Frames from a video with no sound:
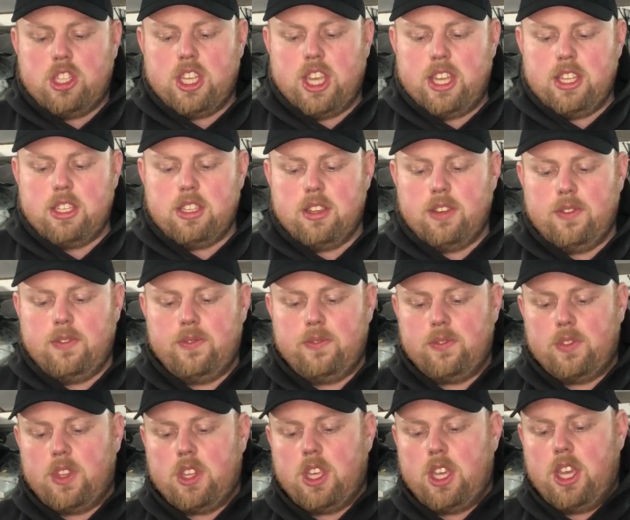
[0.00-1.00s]
set.
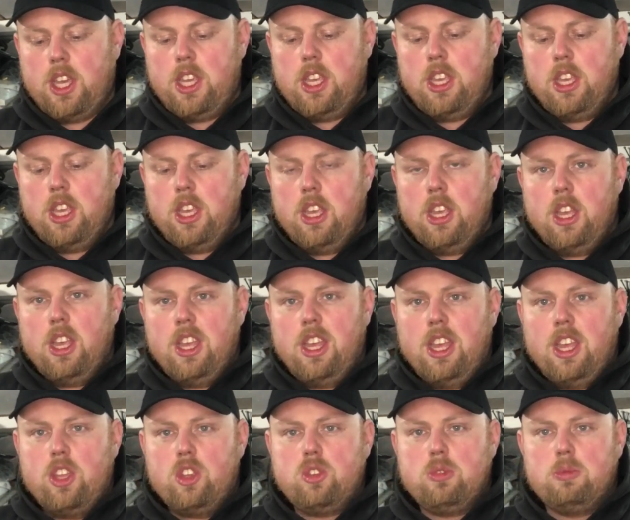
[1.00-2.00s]
Okay,
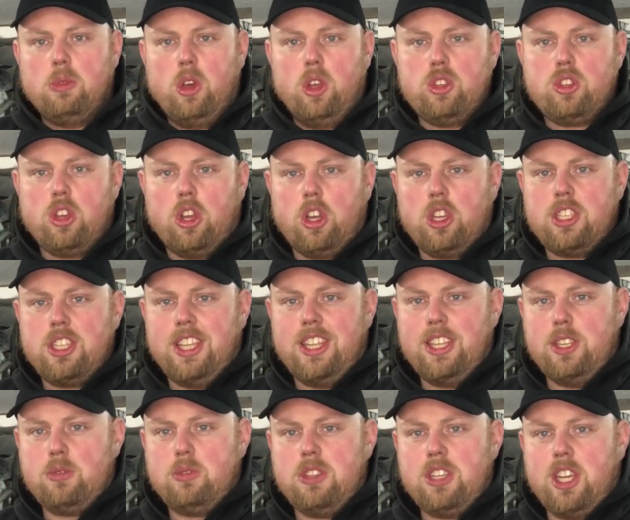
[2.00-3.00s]
small socket set.
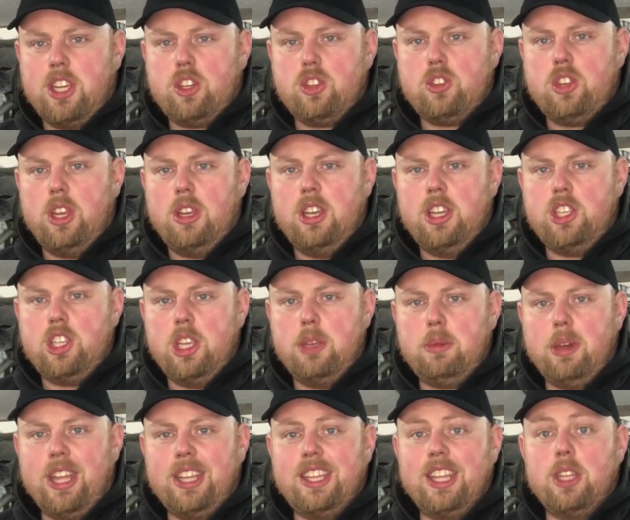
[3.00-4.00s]
This was extremely cheap.
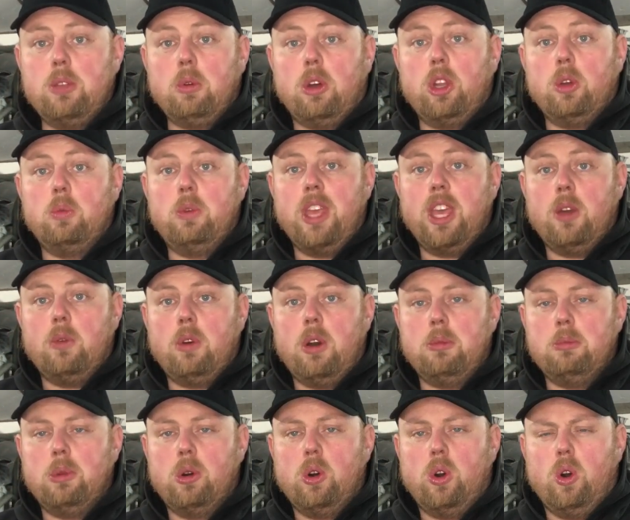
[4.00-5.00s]
I did want a Weaver
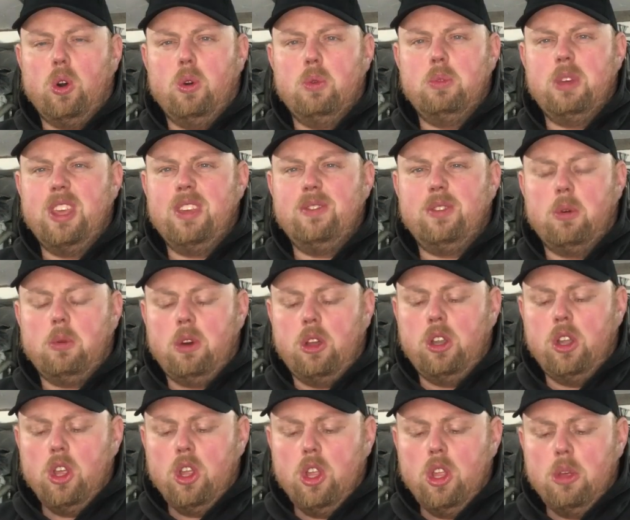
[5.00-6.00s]
one,
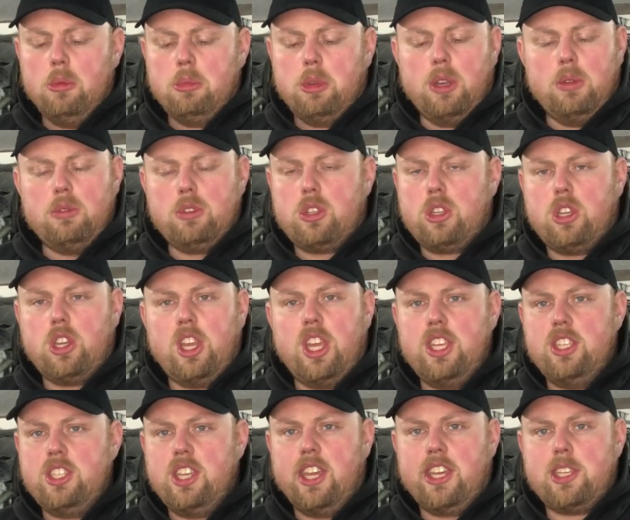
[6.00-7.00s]
but it was
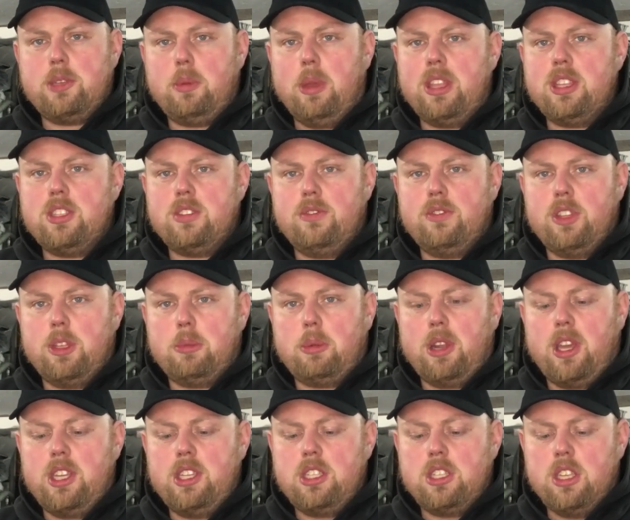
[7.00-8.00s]
crazy expensive for the
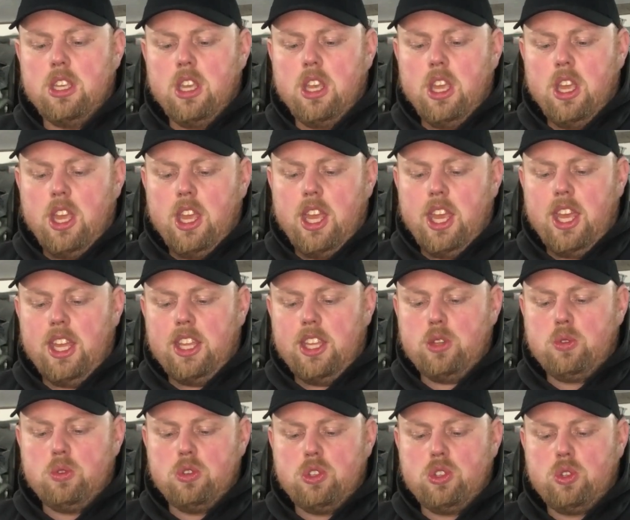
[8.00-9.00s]
price.
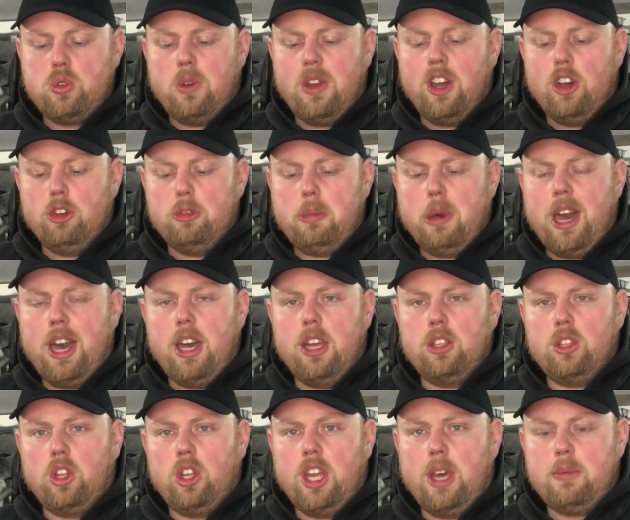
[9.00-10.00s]
This was
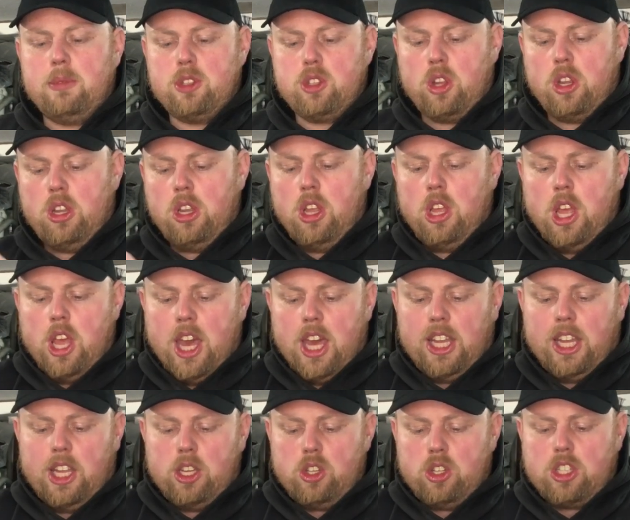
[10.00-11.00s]
£12 on Amazon,
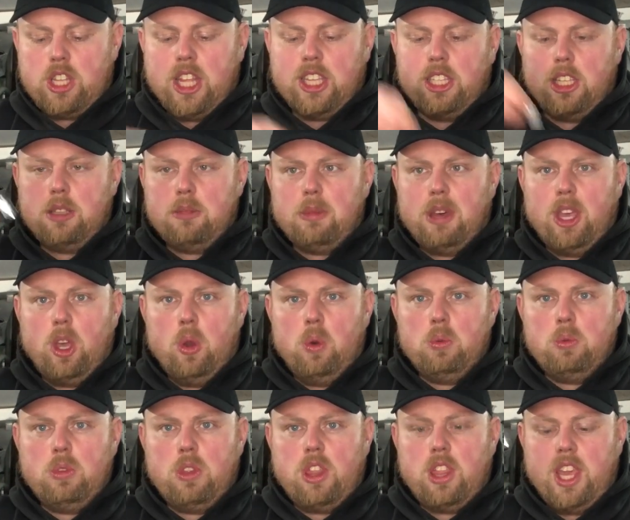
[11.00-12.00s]
and I just added my
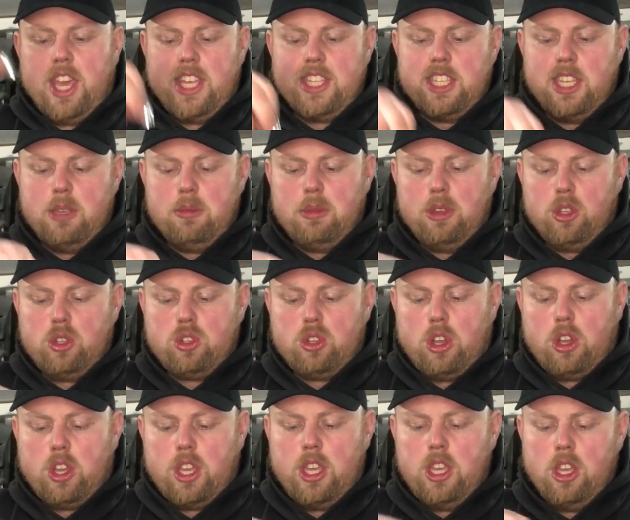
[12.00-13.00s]
own 13mm
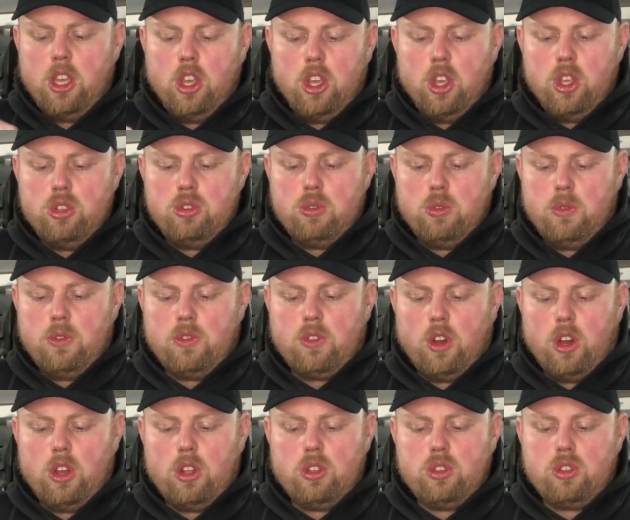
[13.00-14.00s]
socket. So we've
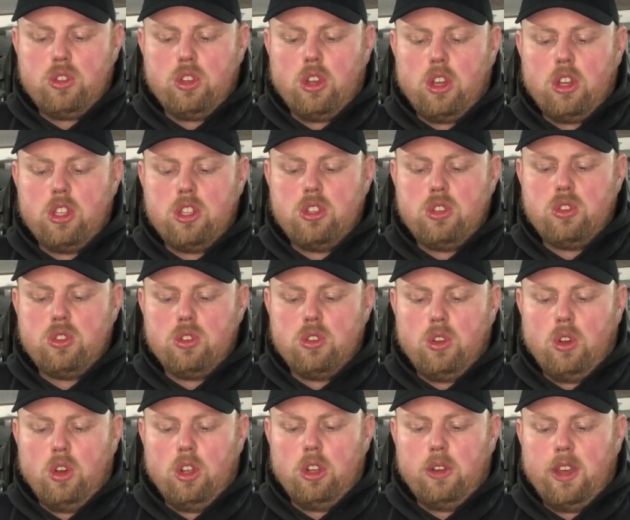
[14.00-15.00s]
got sockets
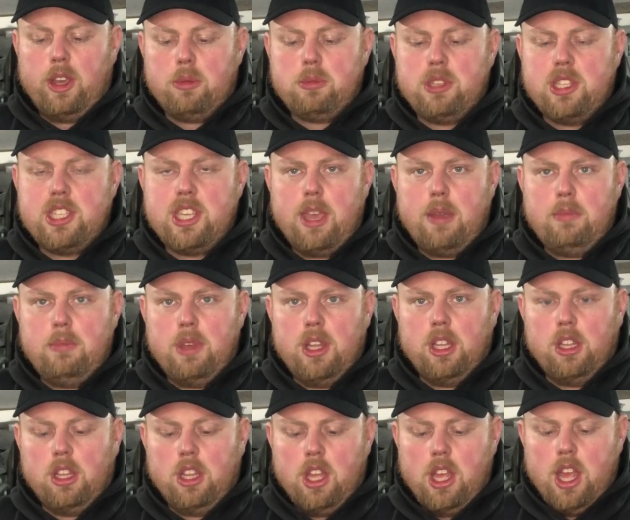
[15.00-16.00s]
all the way up to
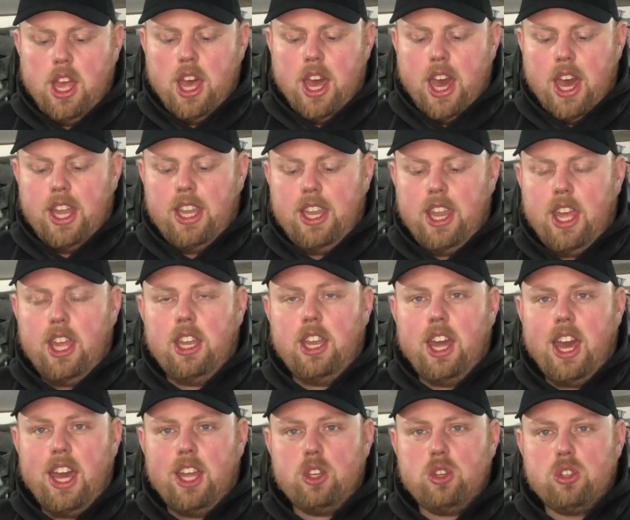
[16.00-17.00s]
10mm, and then
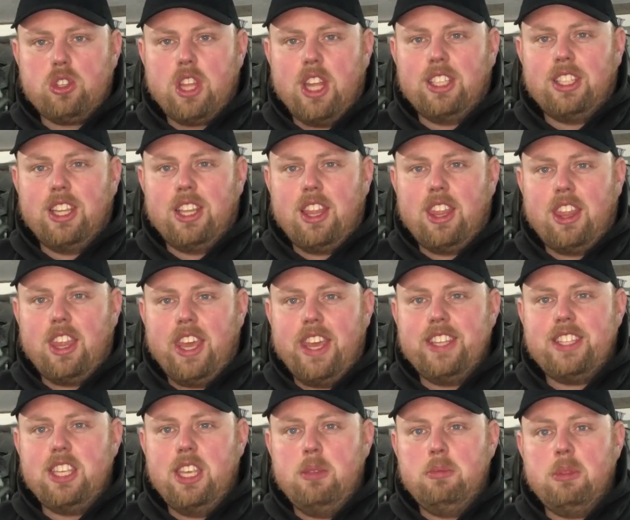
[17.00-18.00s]
I just added a
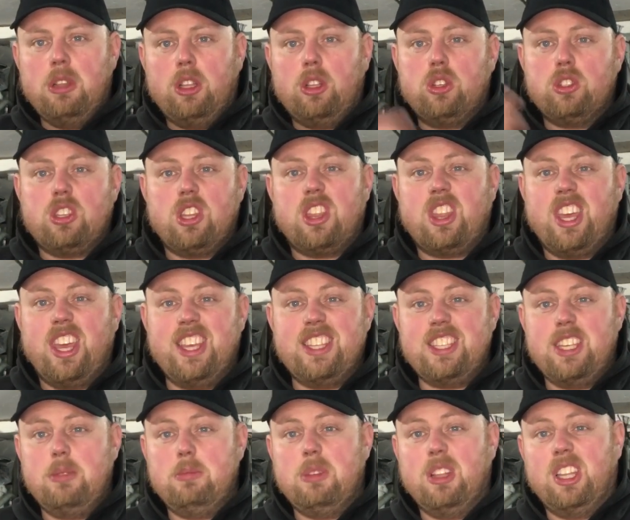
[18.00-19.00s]
13mm because a
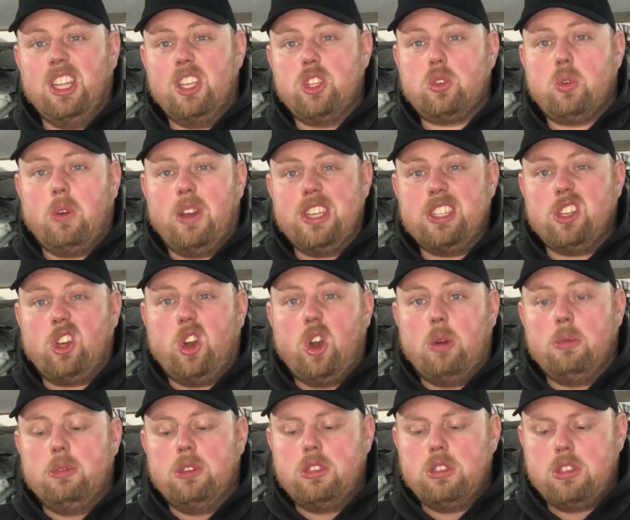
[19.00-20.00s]
13mm is quite a
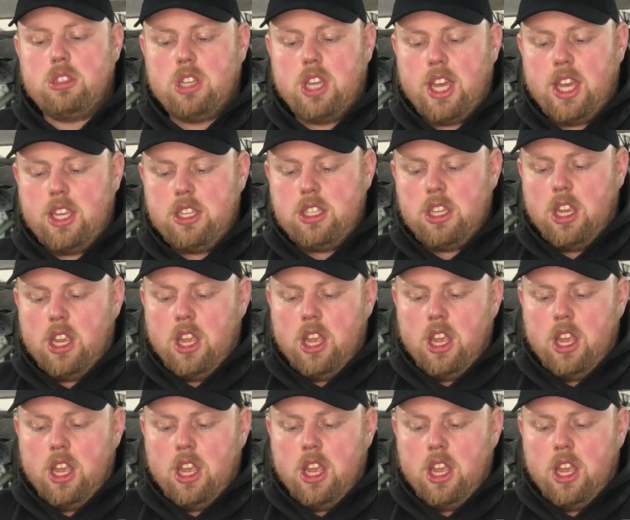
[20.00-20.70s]
common size.